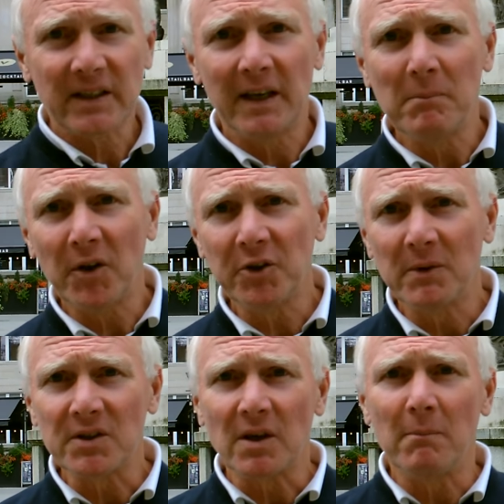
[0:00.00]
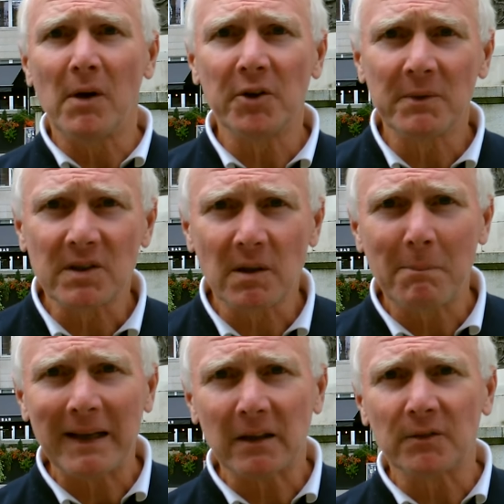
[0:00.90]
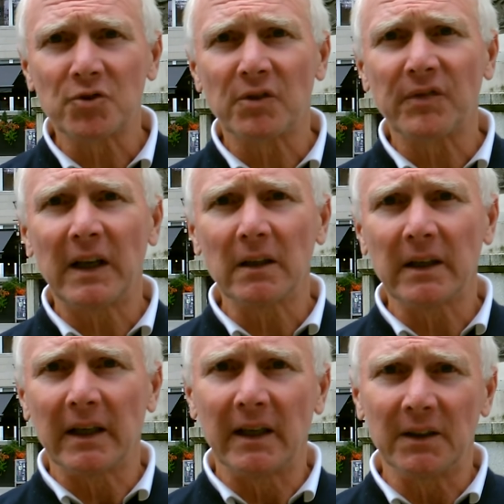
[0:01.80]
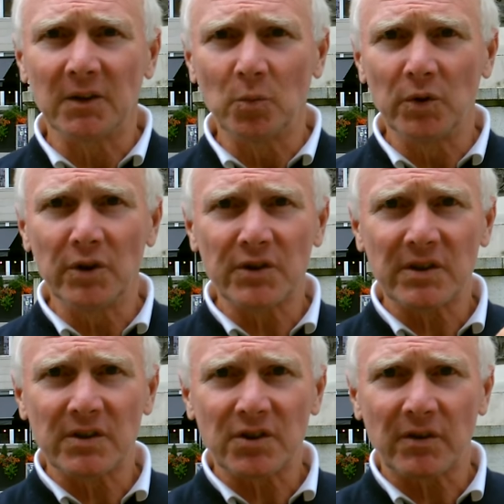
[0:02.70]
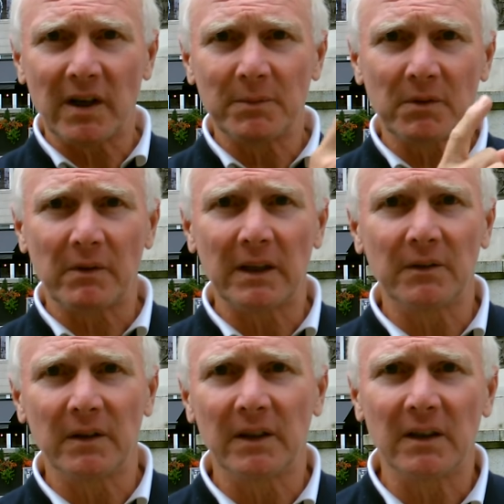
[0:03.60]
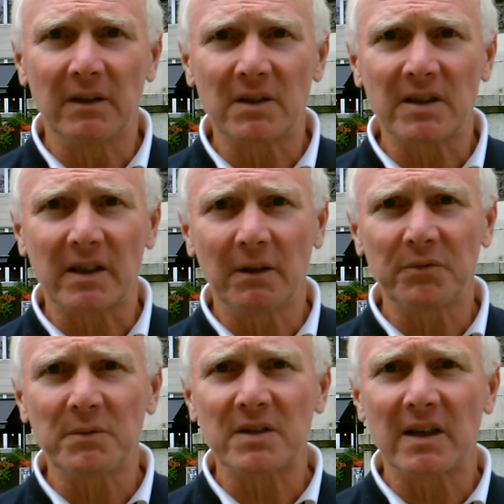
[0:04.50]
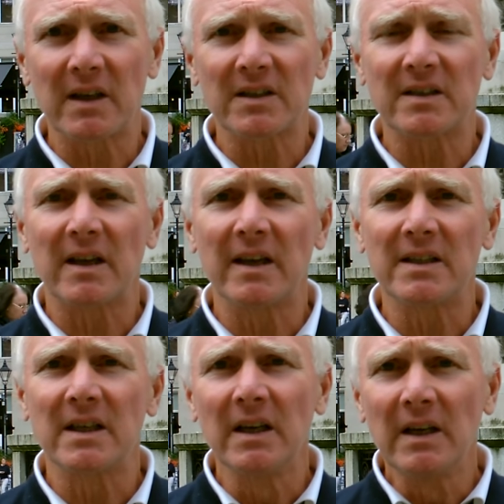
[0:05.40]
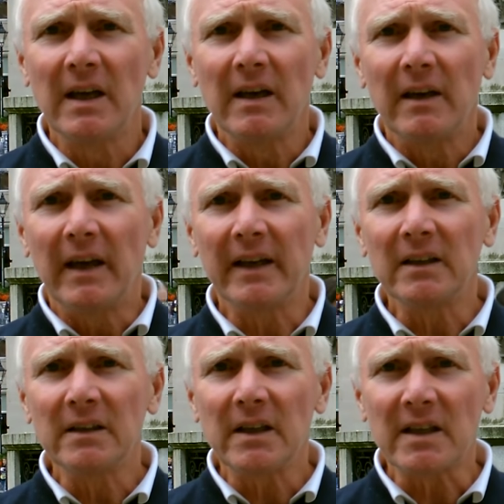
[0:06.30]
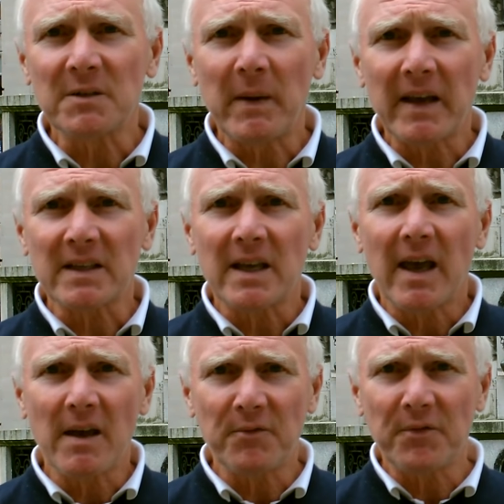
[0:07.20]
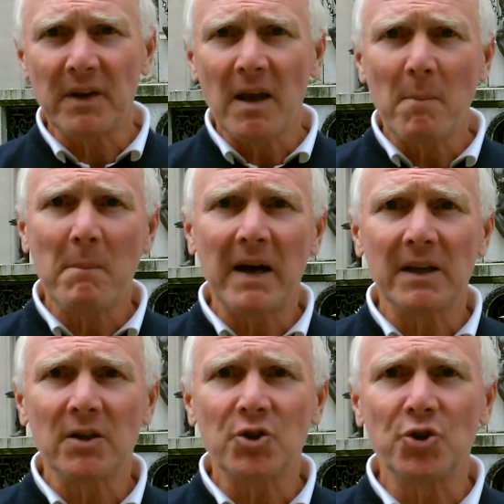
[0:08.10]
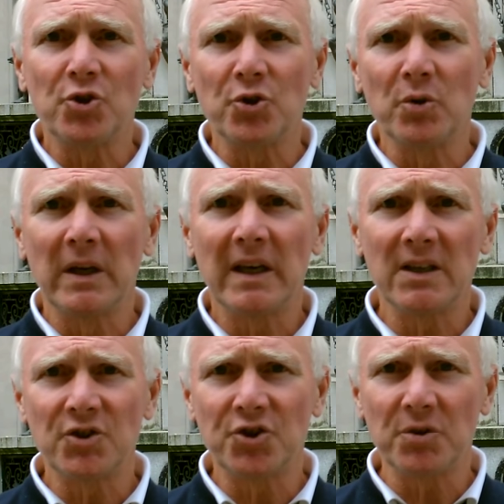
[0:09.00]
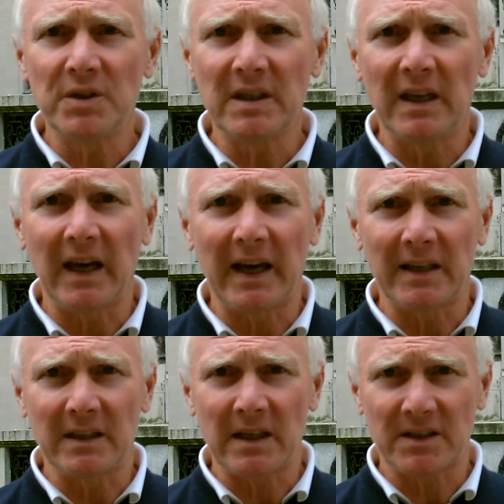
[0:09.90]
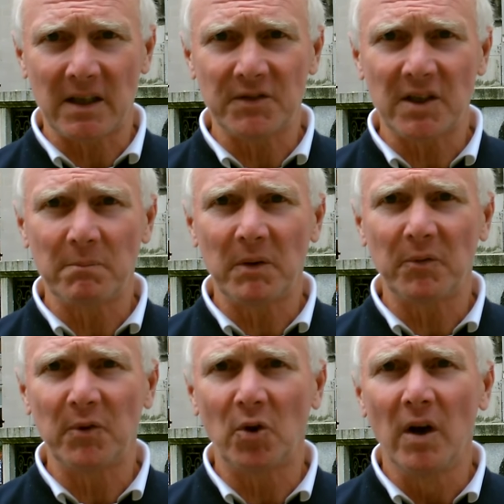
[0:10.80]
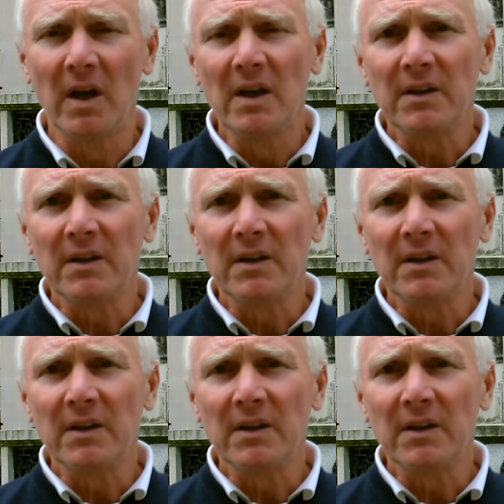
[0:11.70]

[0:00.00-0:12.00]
is a monument to the Battle of Trafalgar, and the words inscribed around the circumference there state, England expects every man to do his duty. And as I've said before,